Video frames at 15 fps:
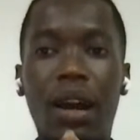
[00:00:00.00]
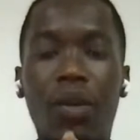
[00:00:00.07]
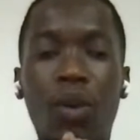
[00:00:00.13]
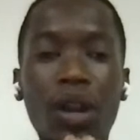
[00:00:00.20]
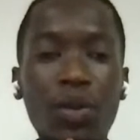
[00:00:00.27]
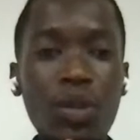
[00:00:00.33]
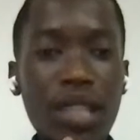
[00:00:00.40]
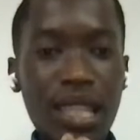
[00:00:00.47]

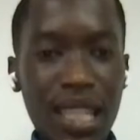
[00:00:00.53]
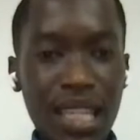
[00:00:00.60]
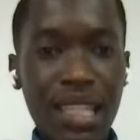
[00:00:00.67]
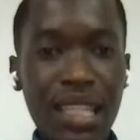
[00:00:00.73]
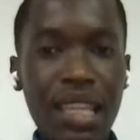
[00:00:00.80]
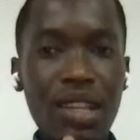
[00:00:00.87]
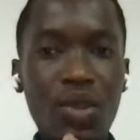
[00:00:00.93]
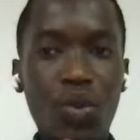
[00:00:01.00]
What was
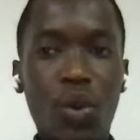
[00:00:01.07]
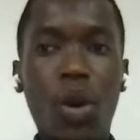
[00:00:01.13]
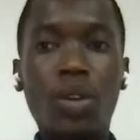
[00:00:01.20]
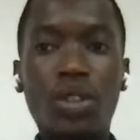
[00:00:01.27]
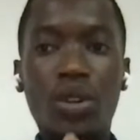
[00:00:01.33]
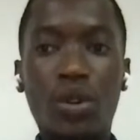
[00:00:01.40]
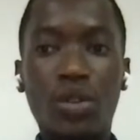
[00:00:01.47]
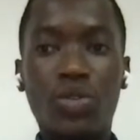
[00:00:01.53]
this year's
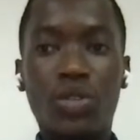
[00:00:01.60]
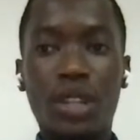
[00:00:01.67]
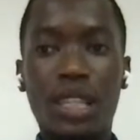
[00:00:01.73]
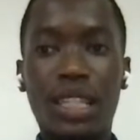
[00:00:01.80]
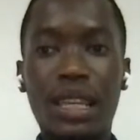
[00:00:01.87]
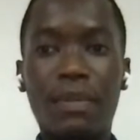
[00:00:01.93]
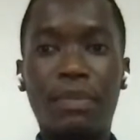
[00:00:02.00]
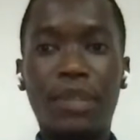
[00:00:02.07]
World
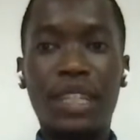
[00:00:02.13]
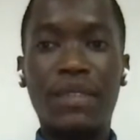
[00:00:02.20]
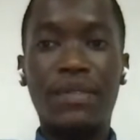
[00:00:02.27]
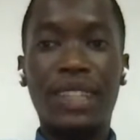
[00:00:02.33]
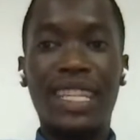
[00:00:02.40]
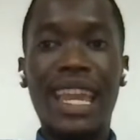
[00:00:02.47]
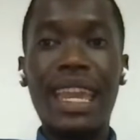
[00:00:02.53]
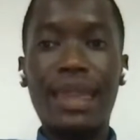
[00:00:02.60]

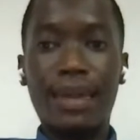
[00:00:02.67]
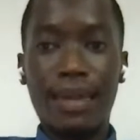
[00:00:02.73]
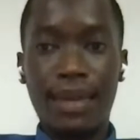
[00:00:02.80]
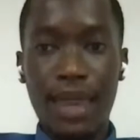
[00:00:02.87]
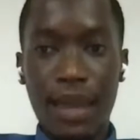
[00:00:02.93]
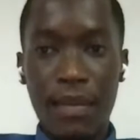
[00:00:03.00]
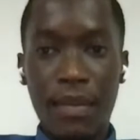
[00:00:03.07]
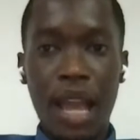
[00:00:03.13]
Contraceptive Day
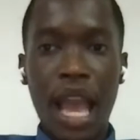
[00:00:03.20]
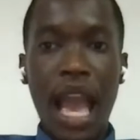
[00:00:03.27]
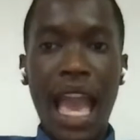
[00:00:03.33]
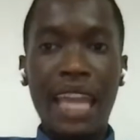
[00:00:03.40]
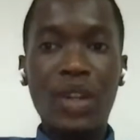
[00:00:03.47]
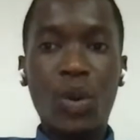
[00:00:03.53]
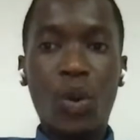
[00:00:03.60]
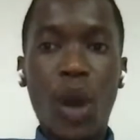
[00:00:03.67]
theme,
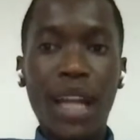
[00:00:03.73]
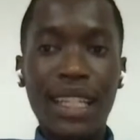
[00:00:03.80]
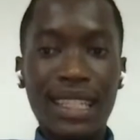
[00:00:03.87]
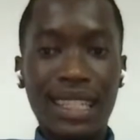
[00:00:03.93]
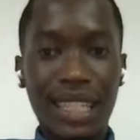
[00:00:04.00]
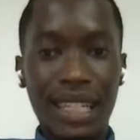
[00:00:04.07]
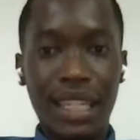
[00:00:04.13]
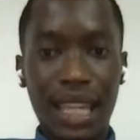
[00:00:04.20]
and
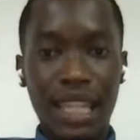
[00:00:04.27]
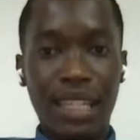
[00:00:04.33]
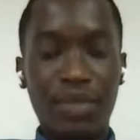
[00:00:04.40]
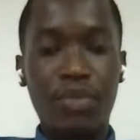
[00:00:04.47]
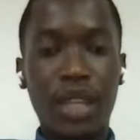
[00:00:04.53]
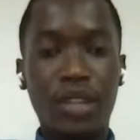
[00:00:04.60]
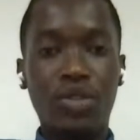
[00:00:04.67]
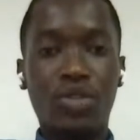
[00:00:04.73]
what did
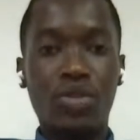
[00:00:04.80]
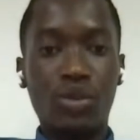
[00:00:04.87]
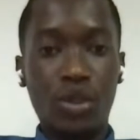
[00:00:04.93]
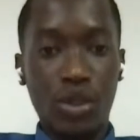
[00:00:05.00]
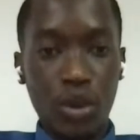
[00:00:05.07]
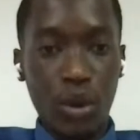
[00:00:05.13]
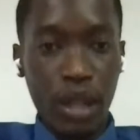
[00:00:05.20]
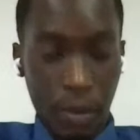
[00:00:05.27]
it mean
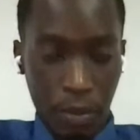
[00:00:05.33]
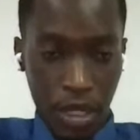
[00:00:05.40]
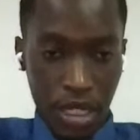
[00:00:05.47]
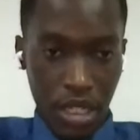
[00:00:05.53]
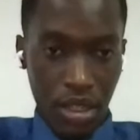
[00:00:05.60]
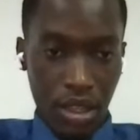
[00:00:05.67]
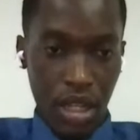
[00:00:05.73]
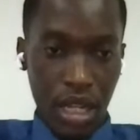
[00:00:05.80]
to you in
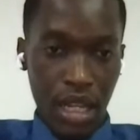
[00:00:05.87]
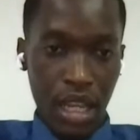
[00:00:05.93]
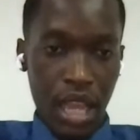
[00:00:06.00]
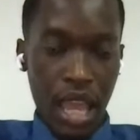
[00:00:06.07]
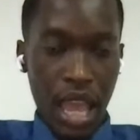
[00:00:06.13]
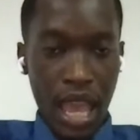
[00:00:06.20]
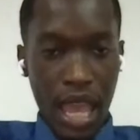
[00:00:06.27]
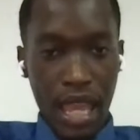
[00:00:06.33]
particular,
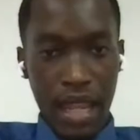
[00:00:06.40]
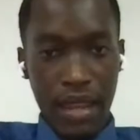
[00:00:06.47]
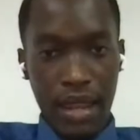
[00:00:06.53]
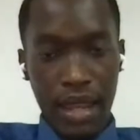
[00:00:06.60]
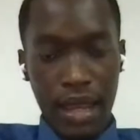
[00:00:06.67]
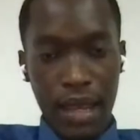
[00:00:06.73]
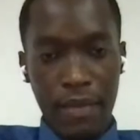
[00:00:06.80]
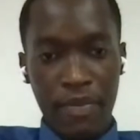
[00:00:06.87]

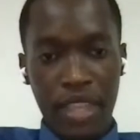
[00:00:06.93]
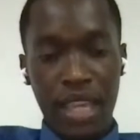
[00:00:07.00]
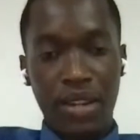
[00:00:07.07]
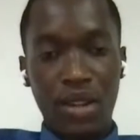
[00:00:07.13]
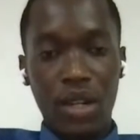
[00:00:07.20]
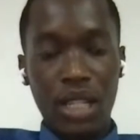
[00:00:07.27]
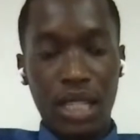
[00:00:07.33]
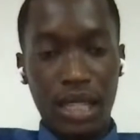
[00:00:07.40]
and
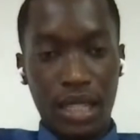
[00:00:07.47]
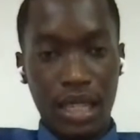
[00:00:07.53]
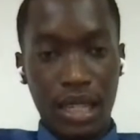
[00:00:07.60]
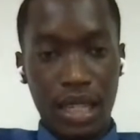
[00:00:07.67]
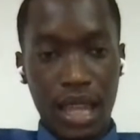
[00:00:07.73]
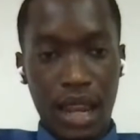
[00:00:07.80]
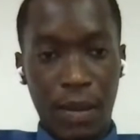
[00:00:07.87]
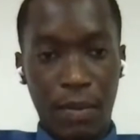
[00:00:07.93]
the
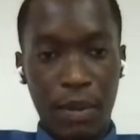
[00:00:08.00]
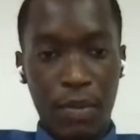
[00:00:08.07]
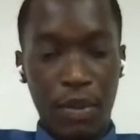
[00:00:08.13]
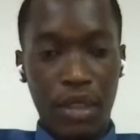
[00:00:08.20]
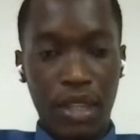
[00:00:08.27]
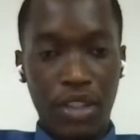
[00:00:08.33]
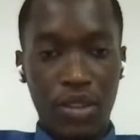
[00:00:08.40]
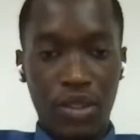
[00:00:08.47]
adolescents and the young
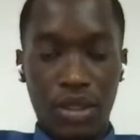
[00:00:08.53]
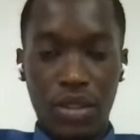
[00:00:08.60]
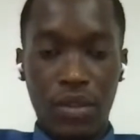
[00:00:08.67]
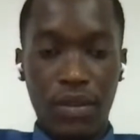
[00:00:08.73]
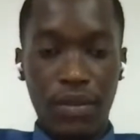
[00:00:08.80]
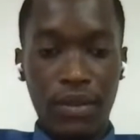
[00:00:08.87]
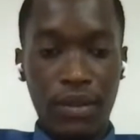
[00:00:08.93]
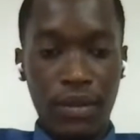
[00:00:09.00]
people that you
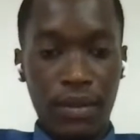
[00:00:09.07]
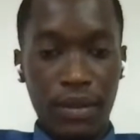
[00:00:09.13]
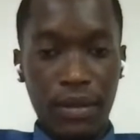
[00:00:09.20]
serve?